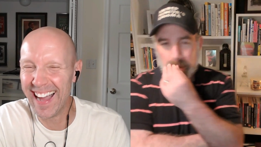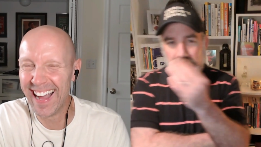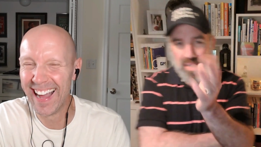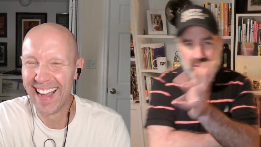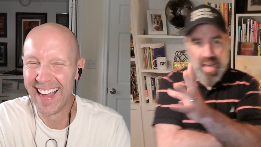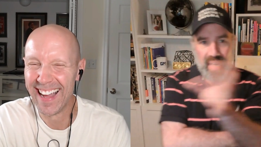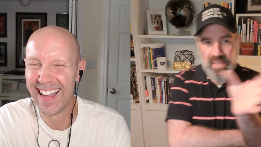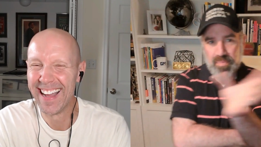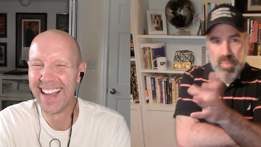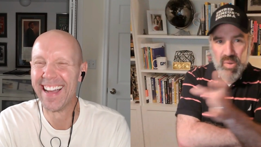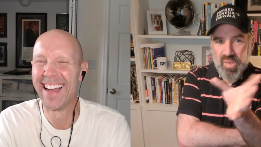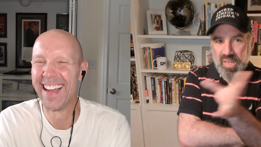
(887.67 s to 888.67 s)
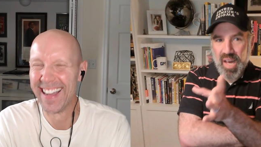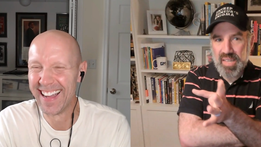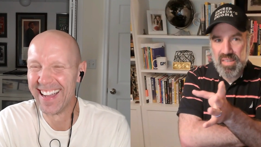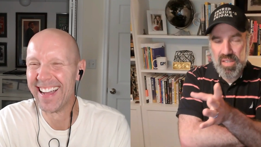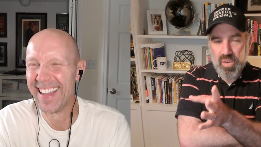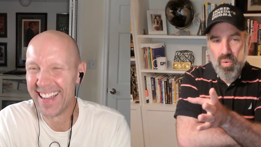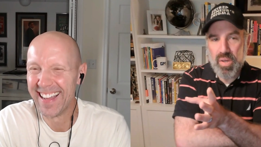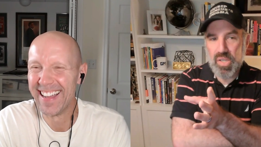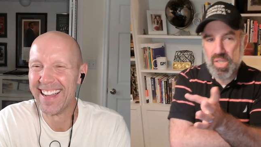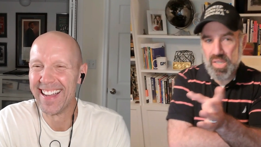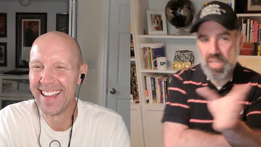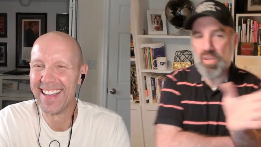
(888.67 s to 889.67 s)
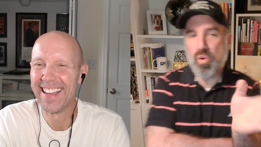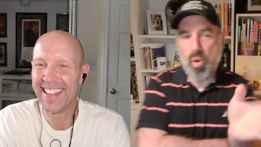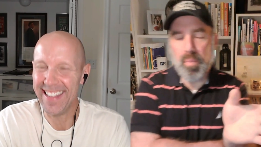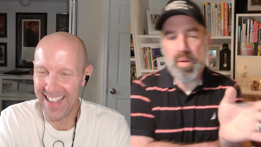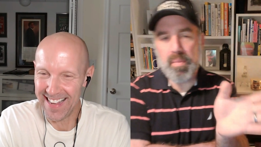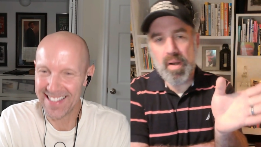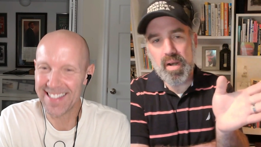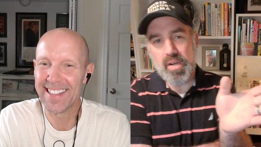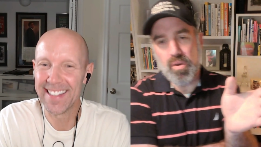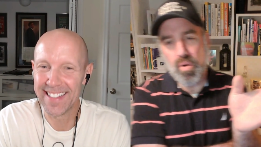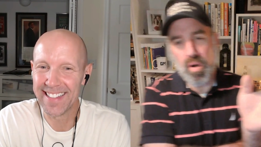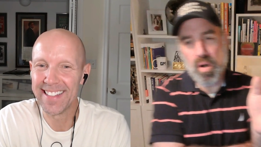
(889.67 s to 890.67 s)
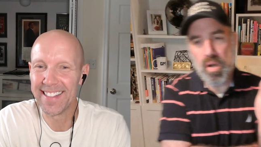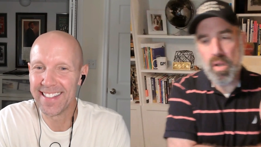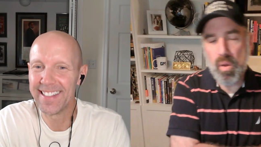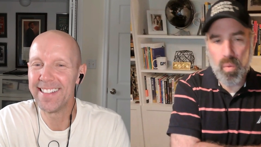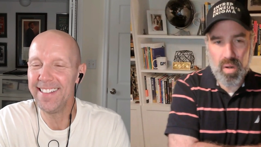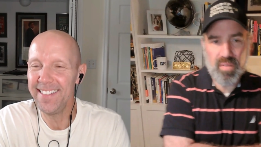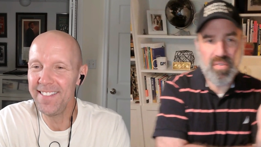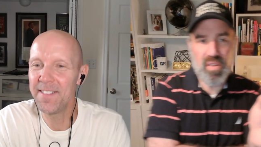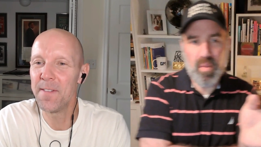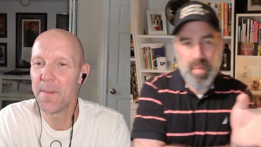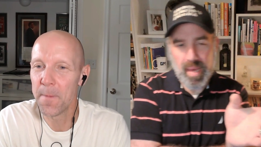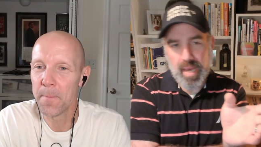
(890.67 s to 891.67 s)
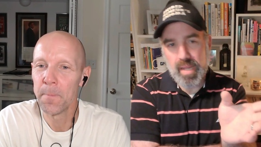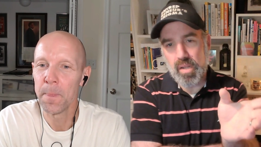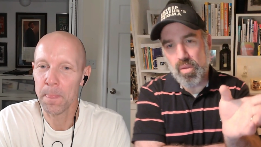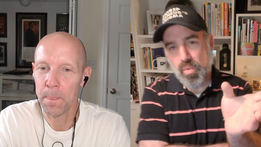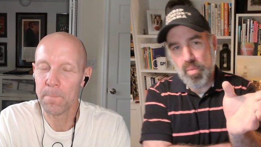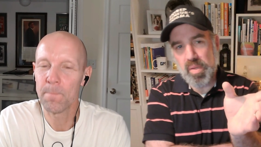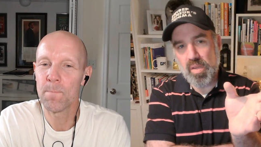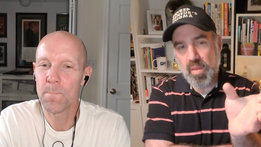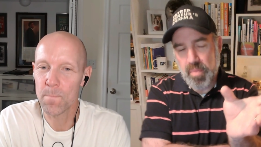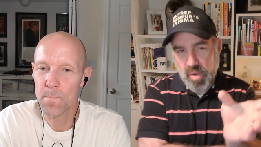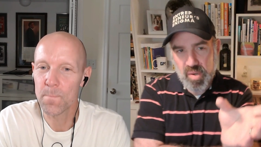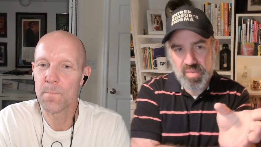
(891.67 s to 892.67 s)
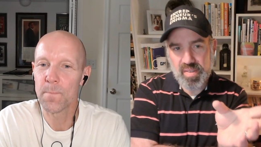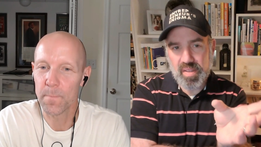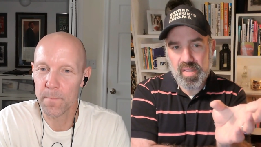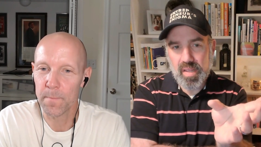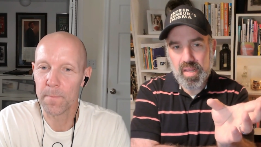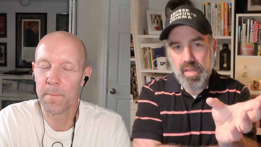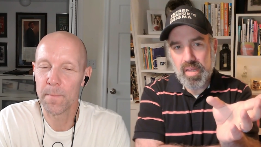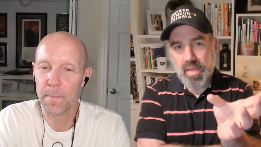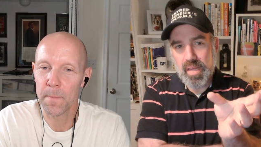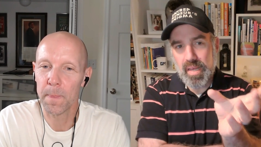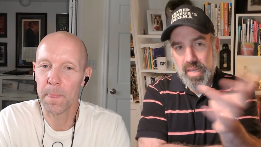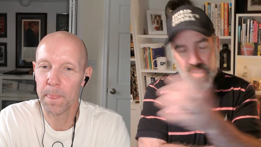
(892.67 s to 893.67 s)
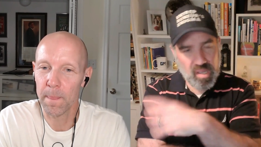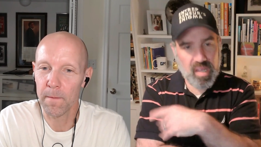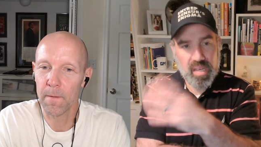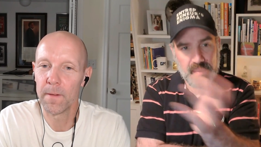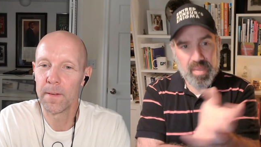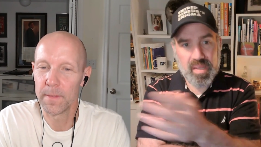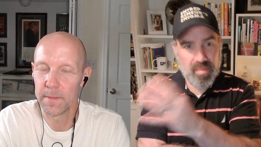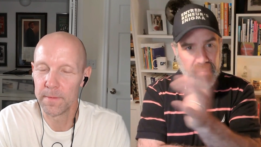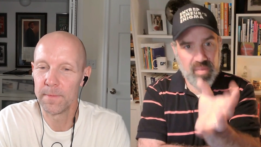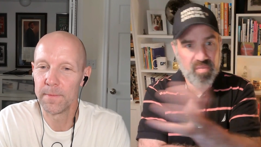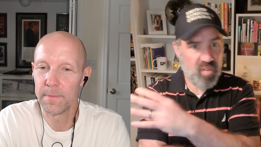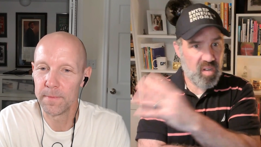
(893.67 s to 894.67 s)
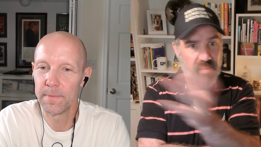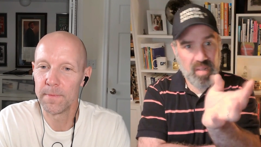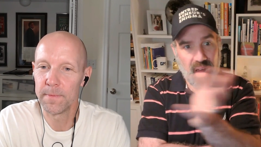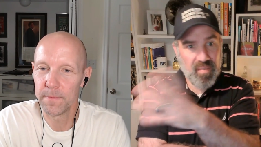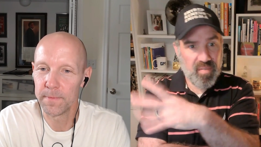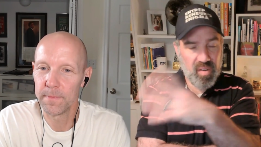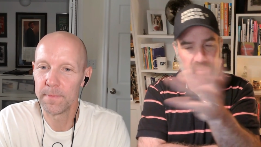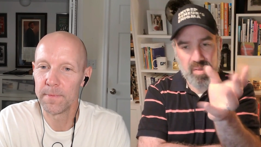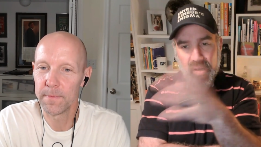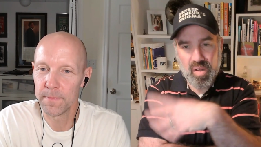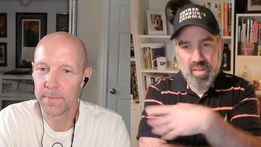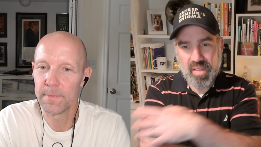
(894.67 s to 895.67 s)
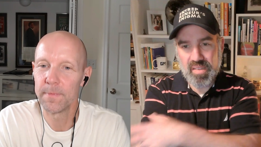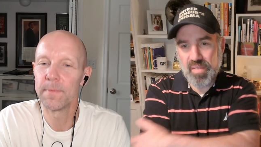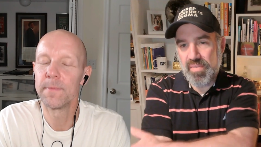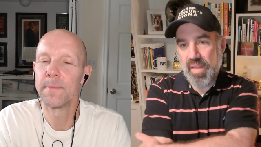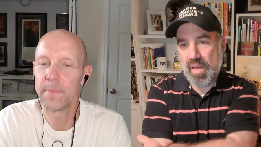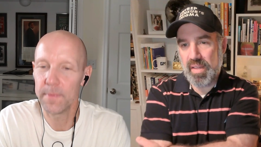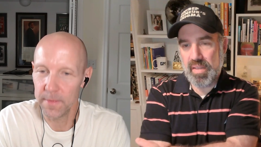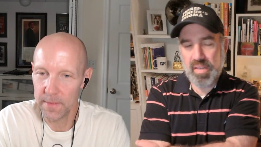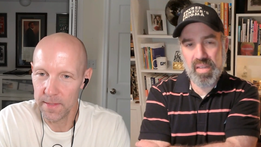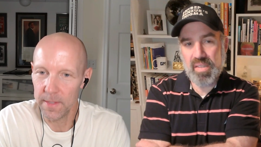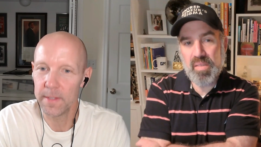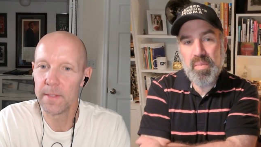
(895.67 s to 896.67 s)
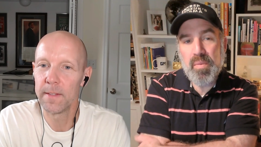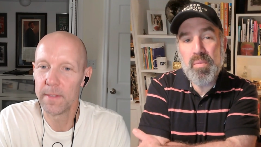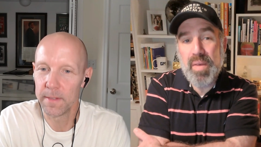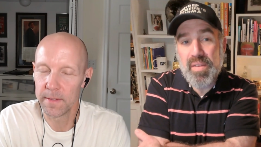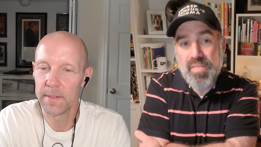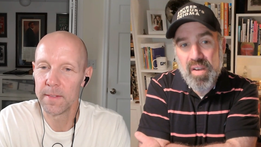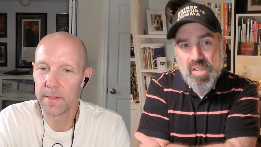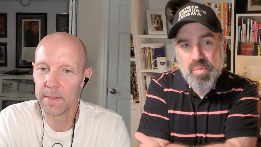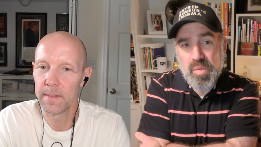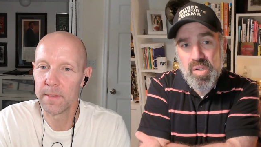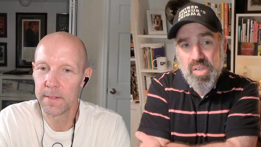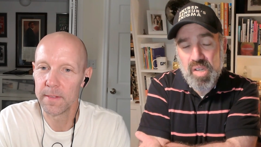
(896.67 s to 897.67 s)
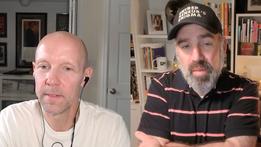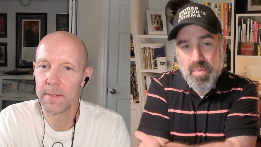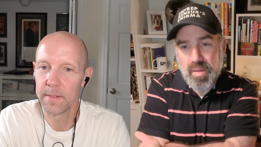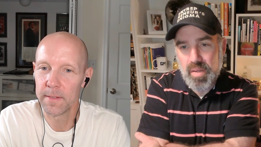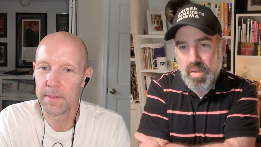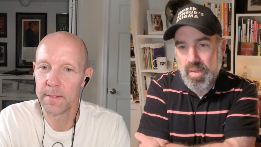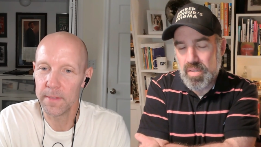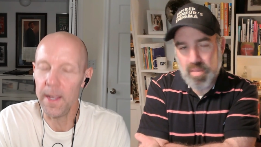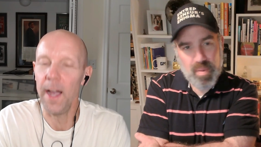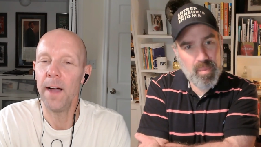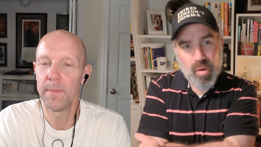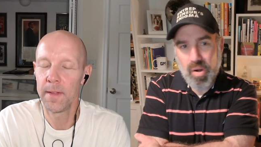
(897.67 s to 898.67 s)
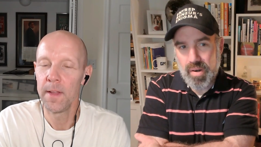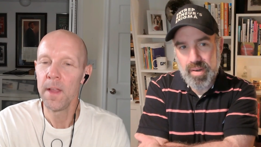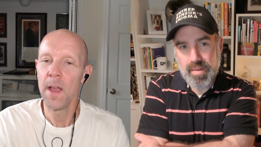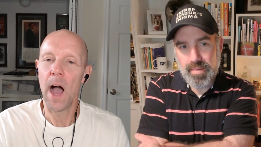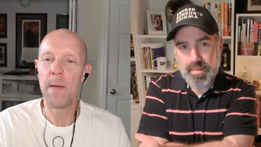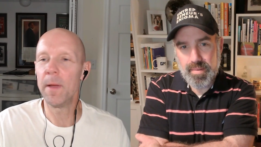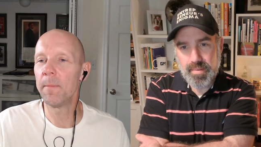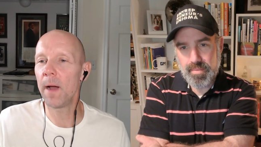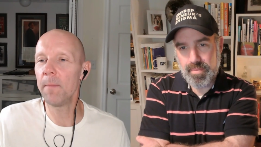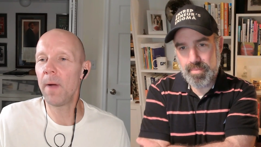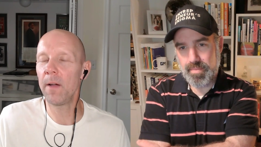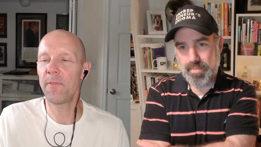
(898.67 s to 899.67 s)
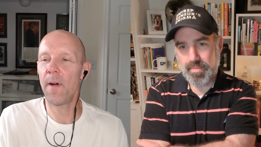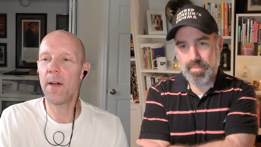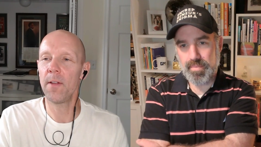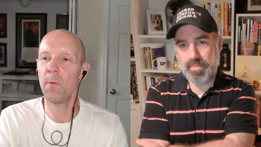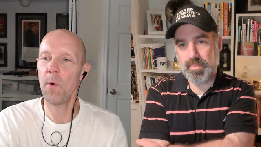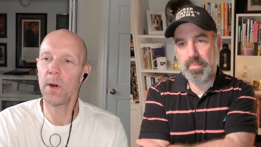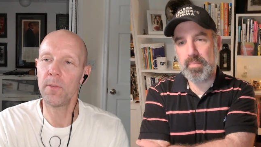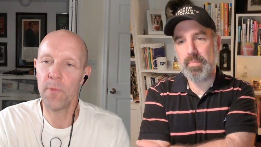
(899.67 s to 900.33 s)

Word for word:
Speaker 1: I mean, it's, it's both sides of the coin, just like corporate yes. America or working for the man or the woman or the person is that can be freedom and not freedom and all that stuff. Not it's some people are made for entrepreneurship. Some yeah. people aren't.
Speaker 2: I mean, my, my father worked